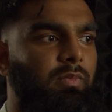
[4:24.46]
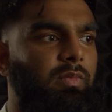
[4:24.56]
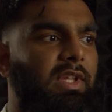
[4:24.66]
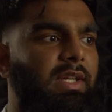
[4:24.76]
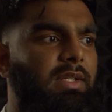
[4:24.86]

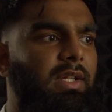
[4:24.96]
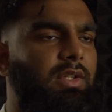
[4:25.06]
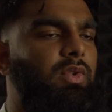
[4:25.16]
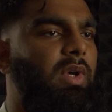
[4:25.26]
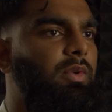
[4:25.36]
they
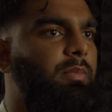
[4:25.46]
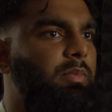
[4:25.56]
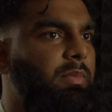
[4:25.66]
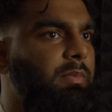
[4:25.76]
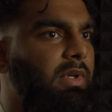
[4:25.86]
do help
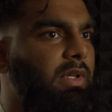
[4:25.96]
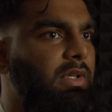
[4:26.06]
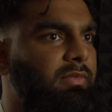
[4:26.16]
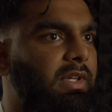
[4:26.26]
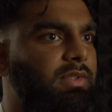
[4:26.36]

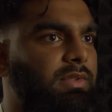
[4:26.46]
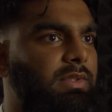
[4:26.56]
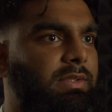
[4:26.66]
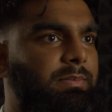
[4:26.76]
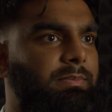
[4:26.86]
at Fight Zone.
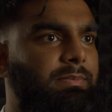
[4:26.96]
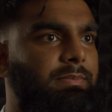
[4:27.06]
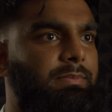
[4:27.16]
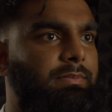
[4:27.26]
Yeah.